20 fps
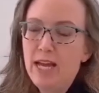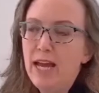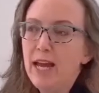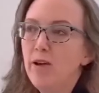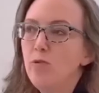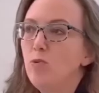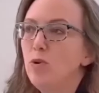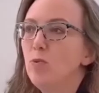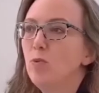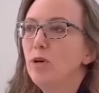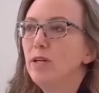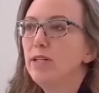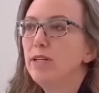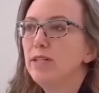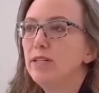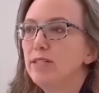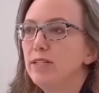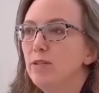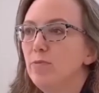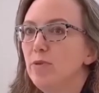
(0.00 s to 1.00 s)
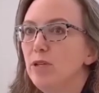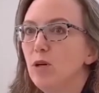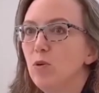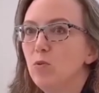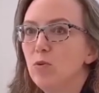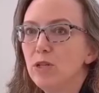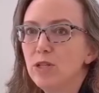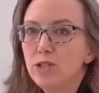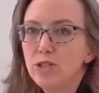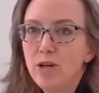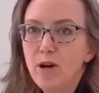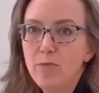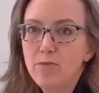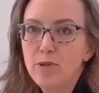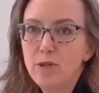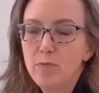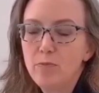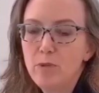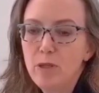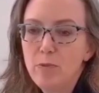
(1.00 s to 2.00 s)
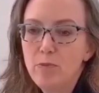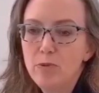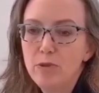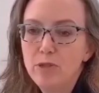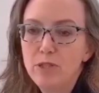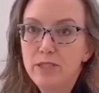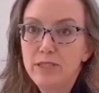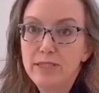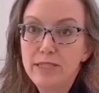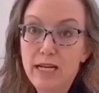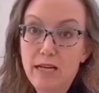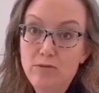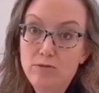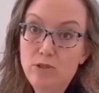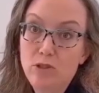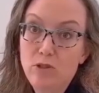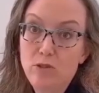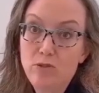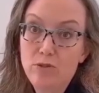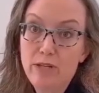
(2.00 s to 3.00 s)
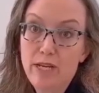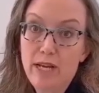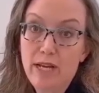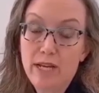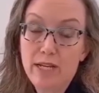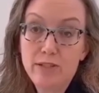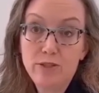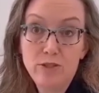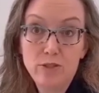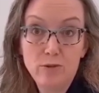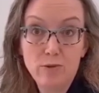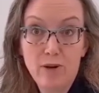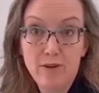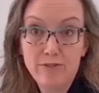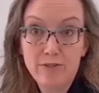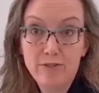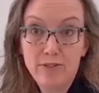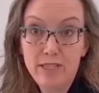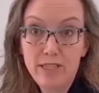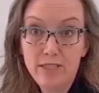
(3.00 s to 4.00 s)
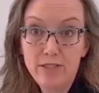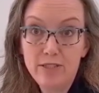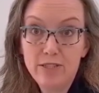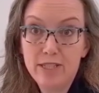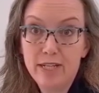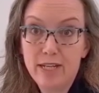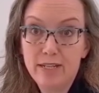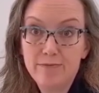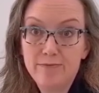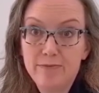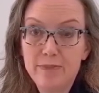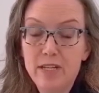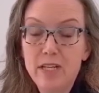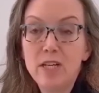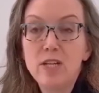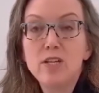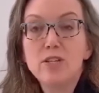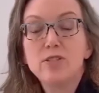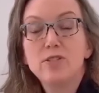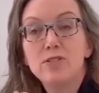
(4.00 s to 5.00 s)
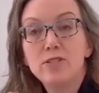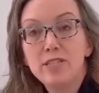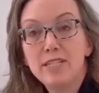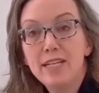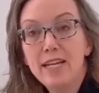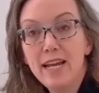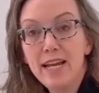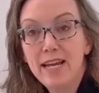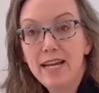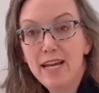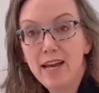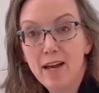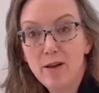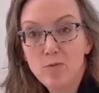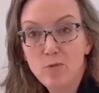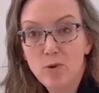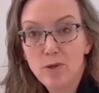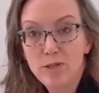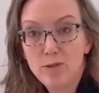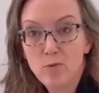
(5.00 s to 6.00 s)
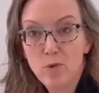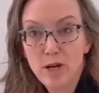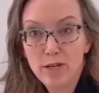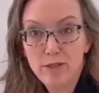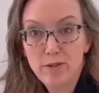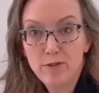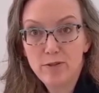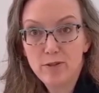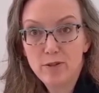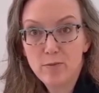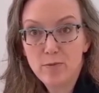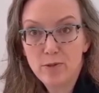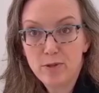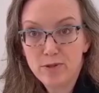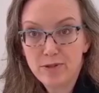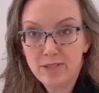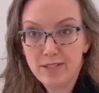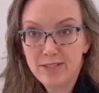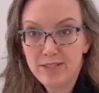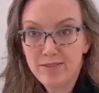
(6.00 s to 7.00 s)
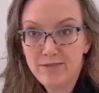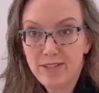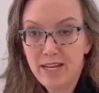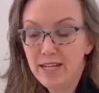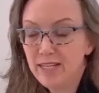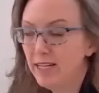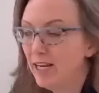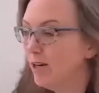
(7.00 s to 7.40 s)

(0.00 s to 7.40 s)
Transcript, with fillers: And we wanted it to be a workshop that people could download and do off of the internet. So today, I'm going to walk you through the process of that